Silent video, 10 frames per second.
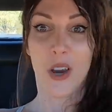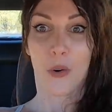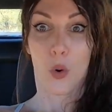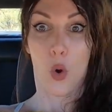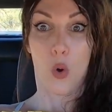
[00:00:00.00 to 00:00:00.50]

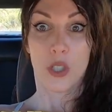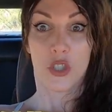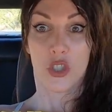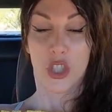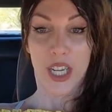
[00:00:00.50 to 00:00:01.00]
Go. Oh,
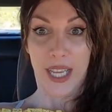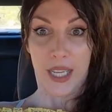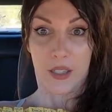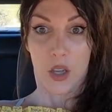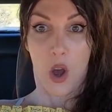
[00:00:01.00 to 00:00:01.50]

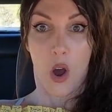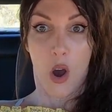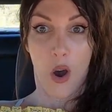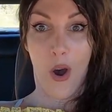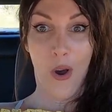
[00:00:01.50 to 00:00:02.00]
jeez.
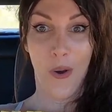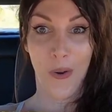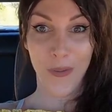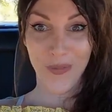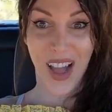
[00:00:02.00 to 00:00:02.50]

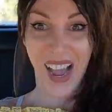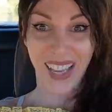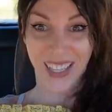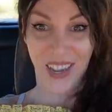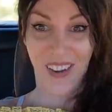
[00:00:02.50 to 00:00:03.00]
Oh
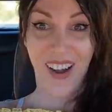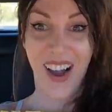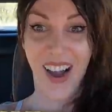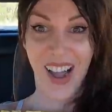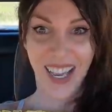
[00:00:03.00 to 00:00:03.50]
my
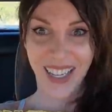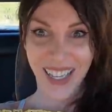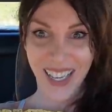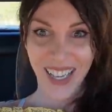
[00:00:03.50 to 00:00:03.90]
God.